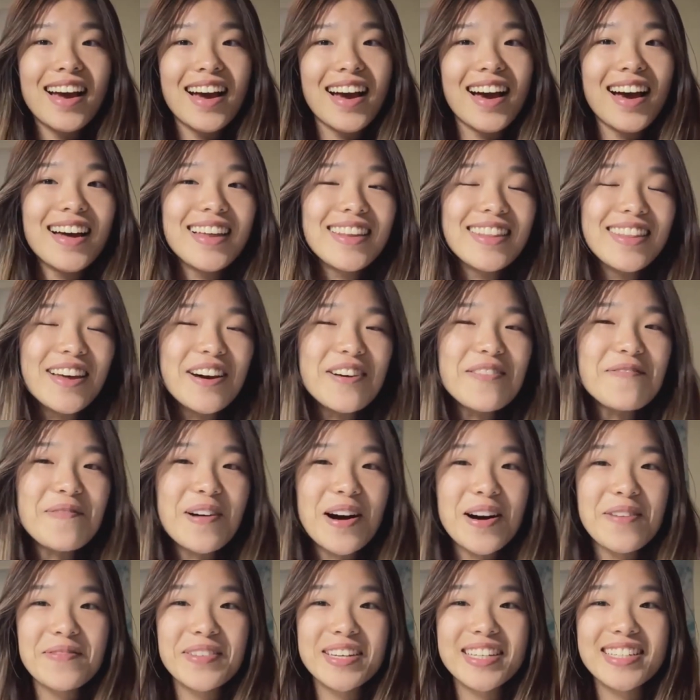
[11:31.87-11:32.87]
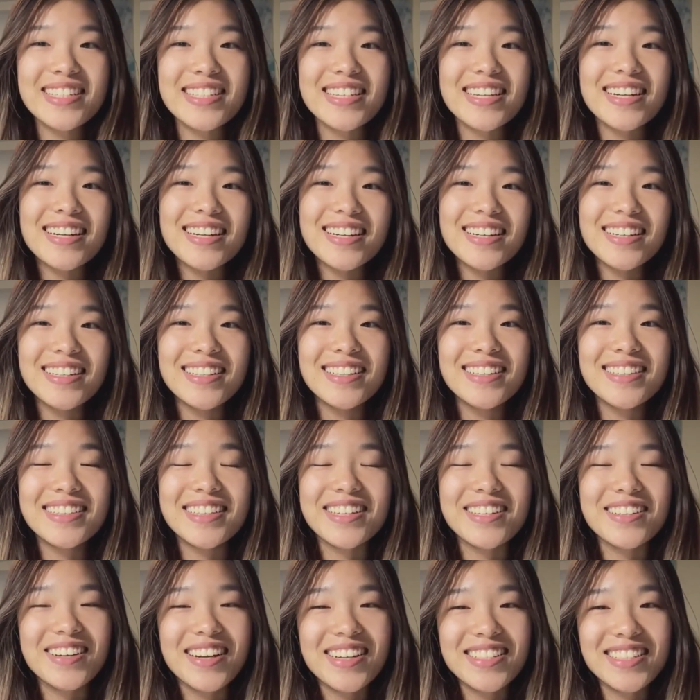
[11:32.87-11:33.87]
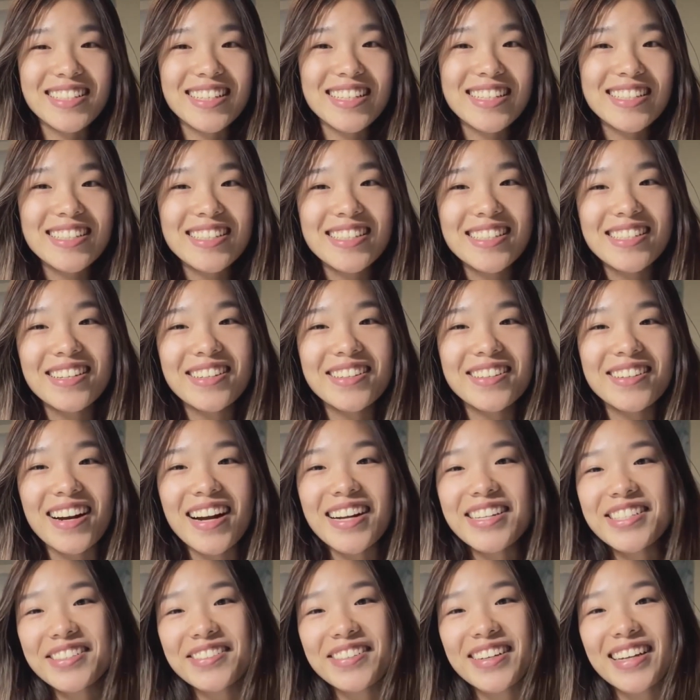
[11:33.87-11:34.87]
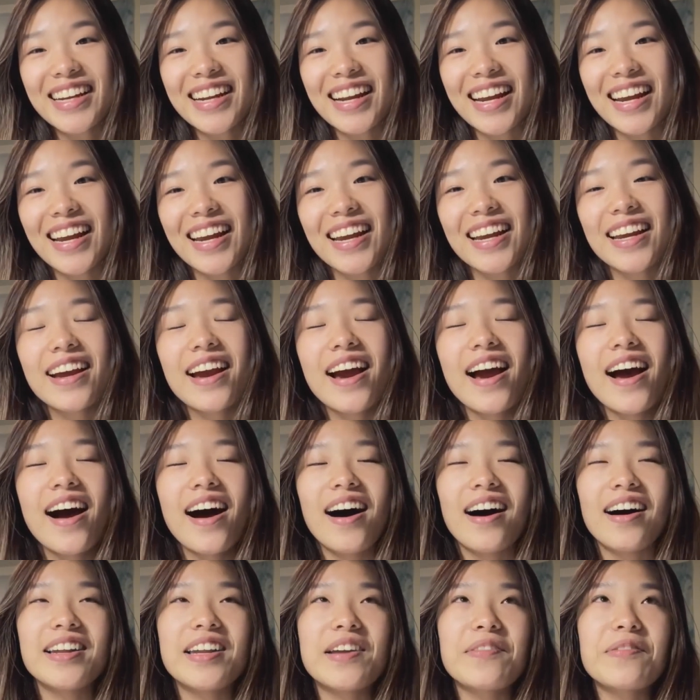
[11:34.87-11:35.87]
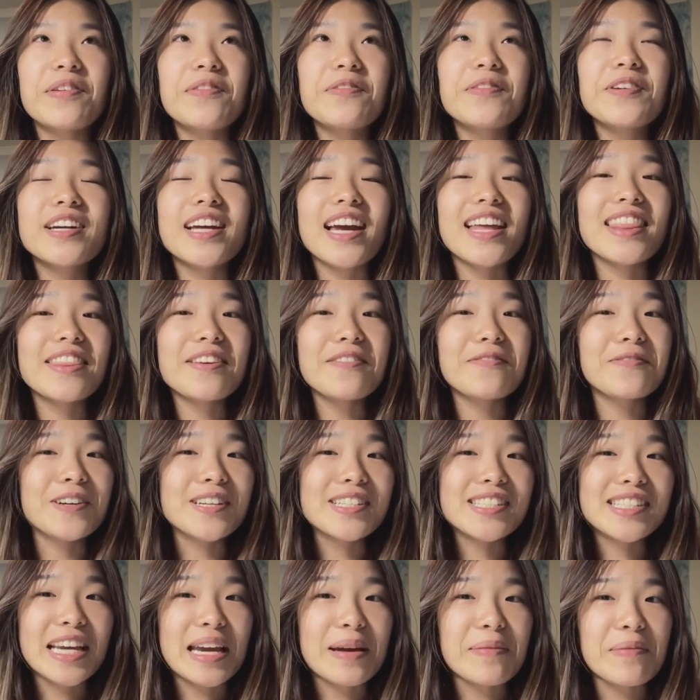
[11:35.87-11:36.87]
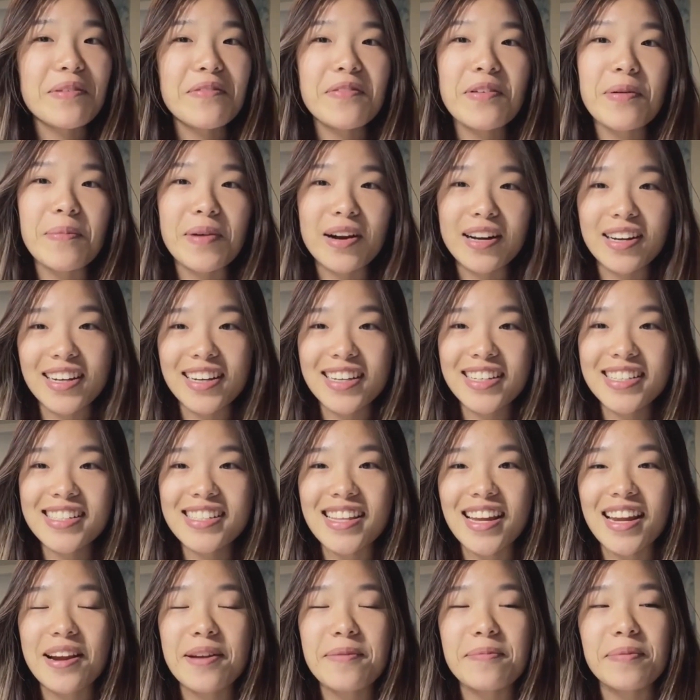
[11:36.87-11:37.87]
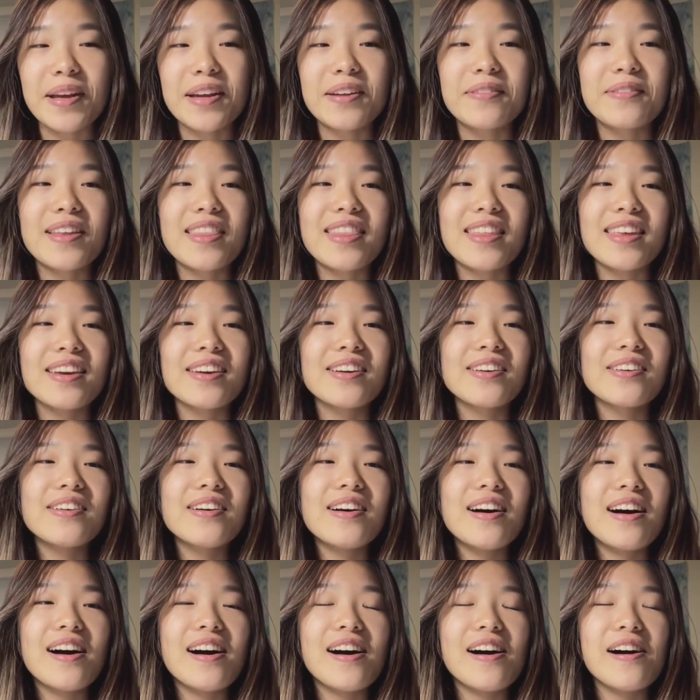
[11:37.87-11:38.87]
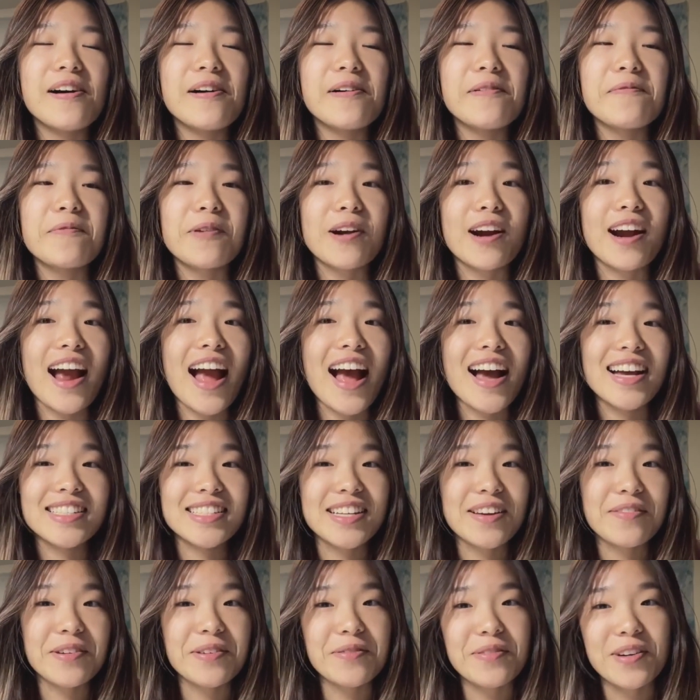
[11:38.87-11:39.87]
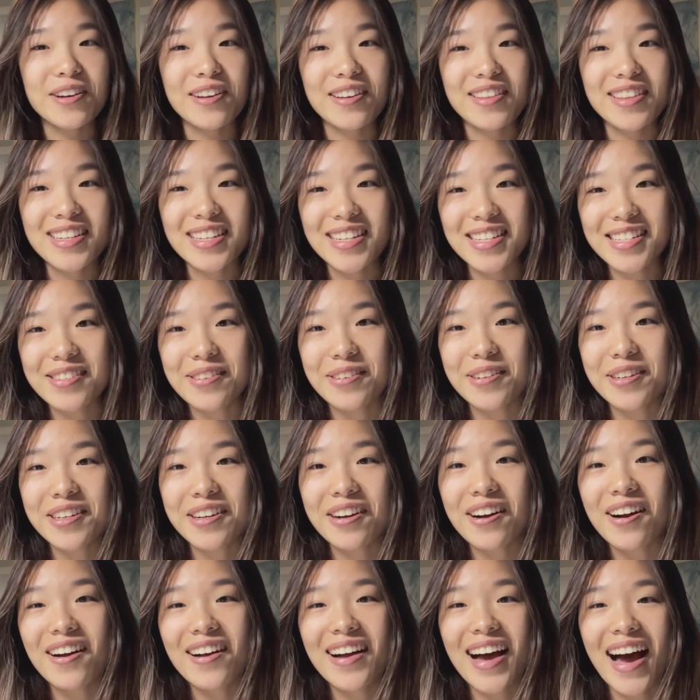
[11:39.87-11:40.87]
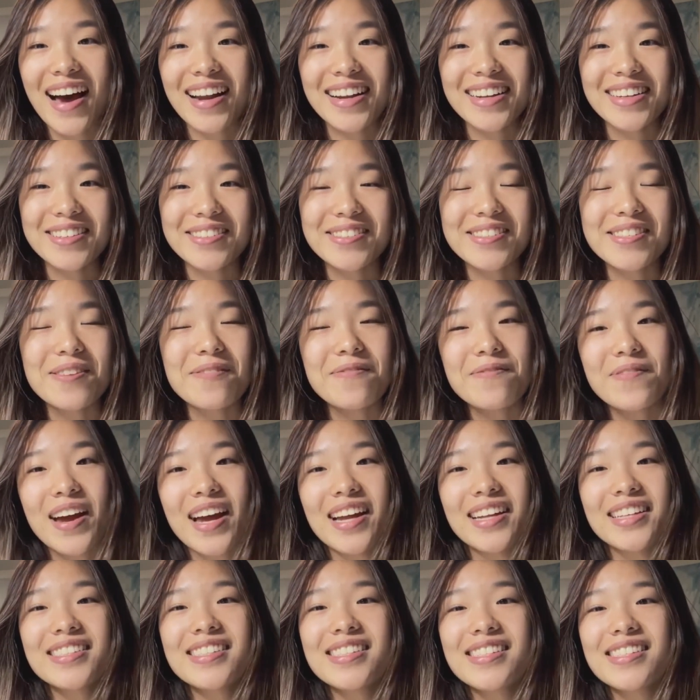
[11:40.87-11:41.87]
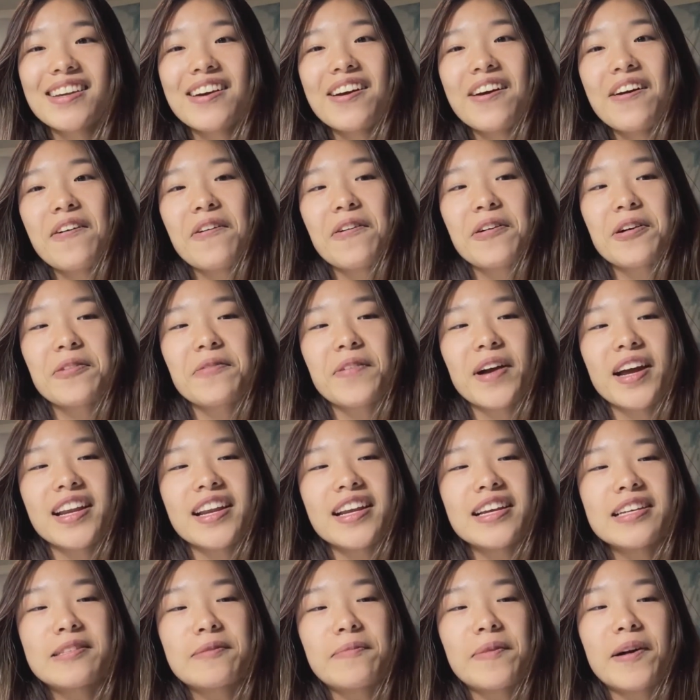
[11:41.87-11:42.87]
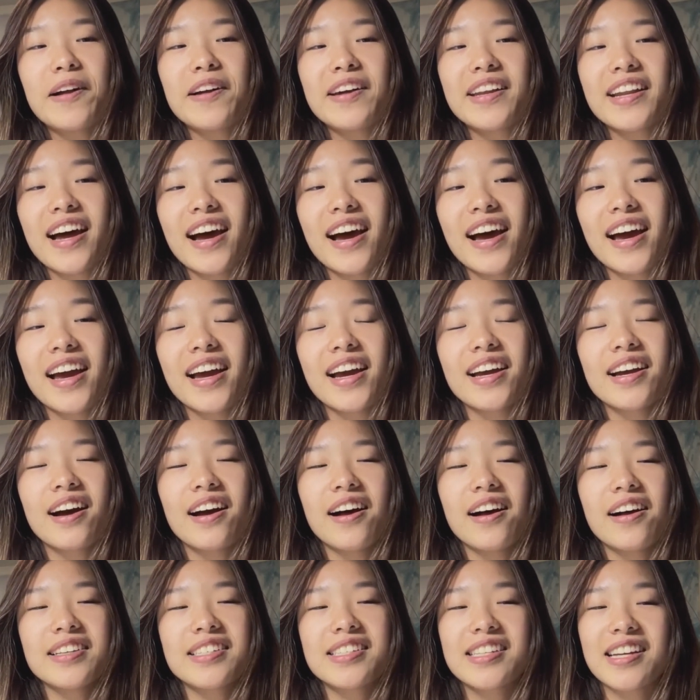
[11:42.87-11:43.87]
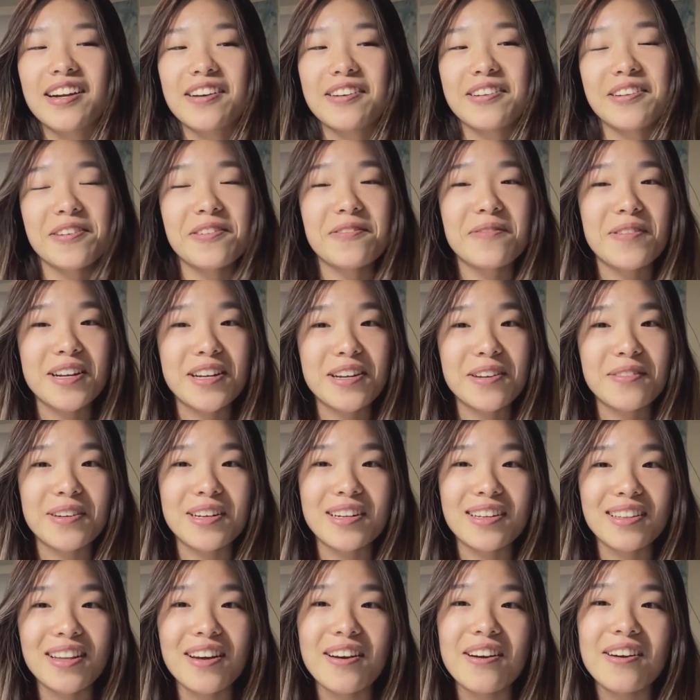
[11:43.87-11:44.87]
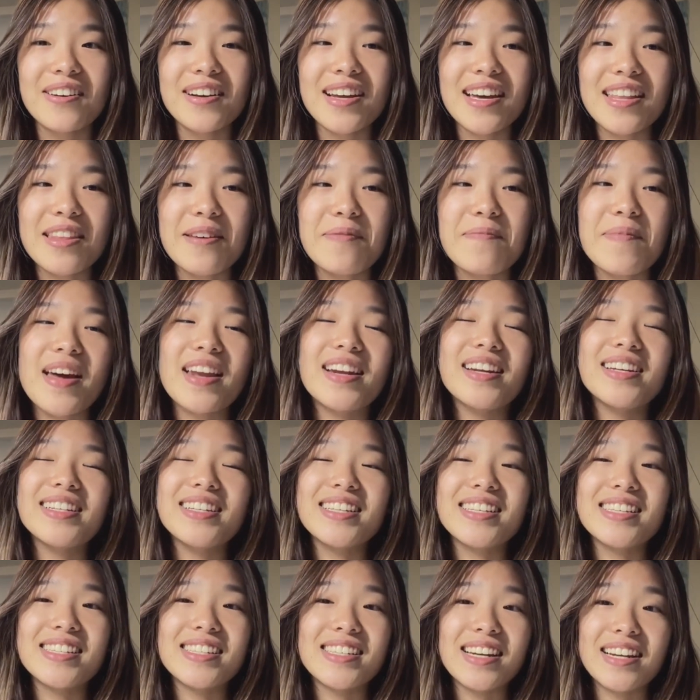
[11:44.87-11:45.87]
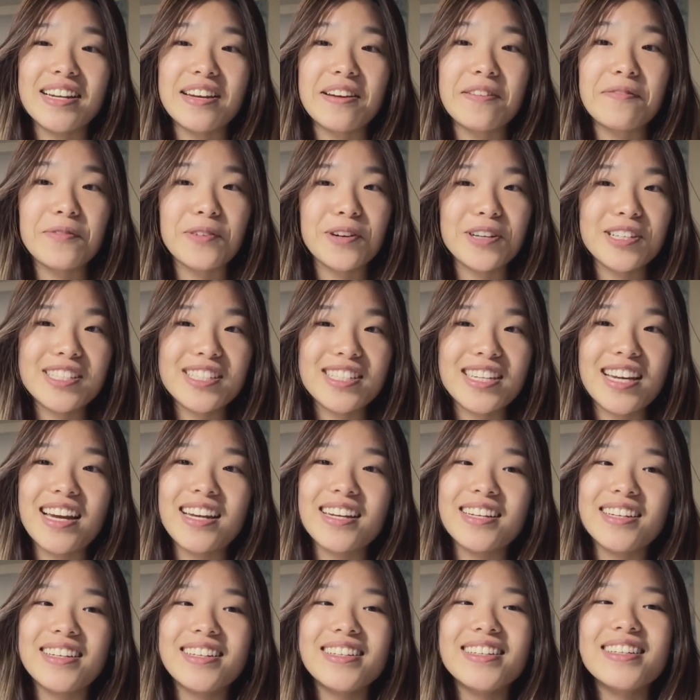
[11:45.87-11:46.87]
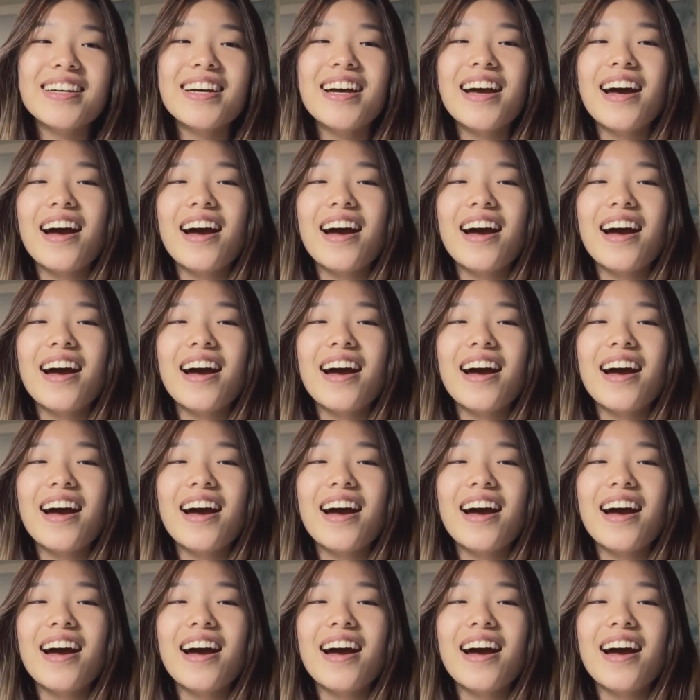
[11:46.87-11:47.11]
Hello, Mommy Daryl. Congratulations on graduating. I'll never forget the first game of Among Us that I played with you, where I asked everyone on the Discord call how to use the vents, or when Isabel and I scared you when you were alone in the Manatee Studying Voice channel.